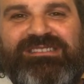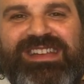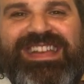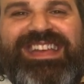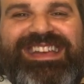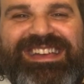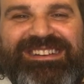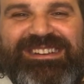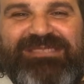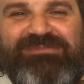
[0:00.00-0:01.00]

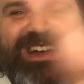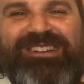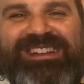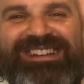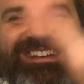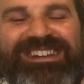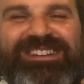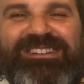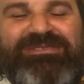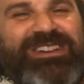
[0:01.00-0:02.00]
hey, Barry,
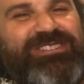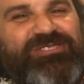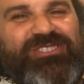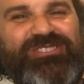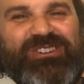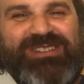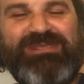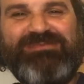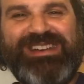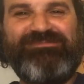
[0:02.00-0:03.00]
I feel like I just saw you, my
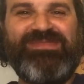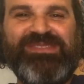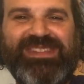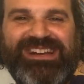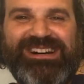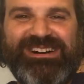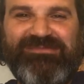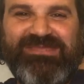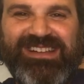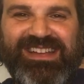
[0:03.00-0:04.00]
man.
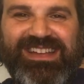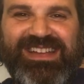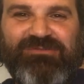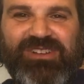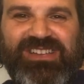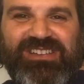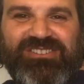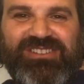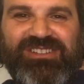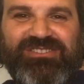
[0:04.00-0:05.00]
Um, hey, what key
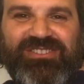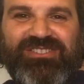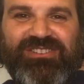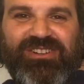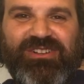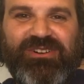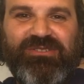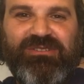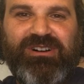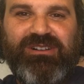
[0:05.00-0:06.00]
should I use the solo
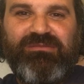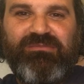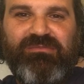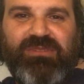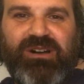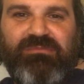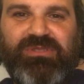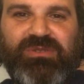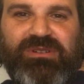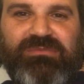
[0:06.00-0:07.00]
on uh,
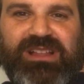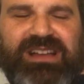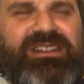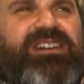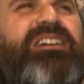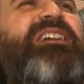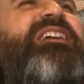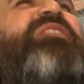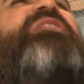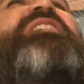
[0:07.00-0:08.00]
blue on black? Uh,
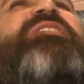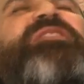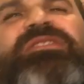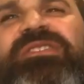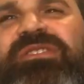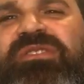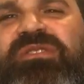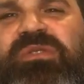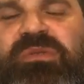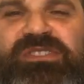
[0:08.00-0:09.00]
I don't know. I gotta look at the
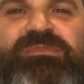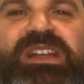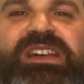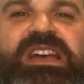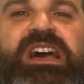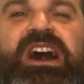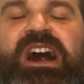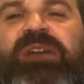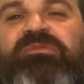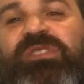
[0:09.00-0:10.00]
chords. But
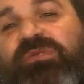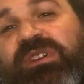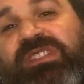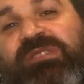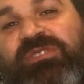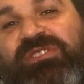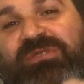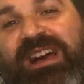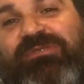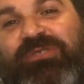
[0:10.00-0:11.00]
um, really quickly, we're gonna do
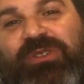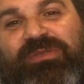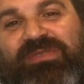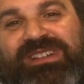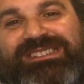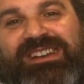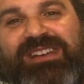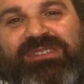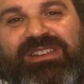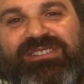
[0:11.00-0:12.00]
have a little fun
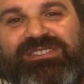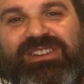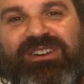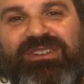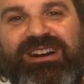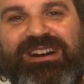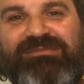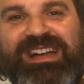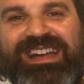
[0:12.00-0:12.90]
time here. So um,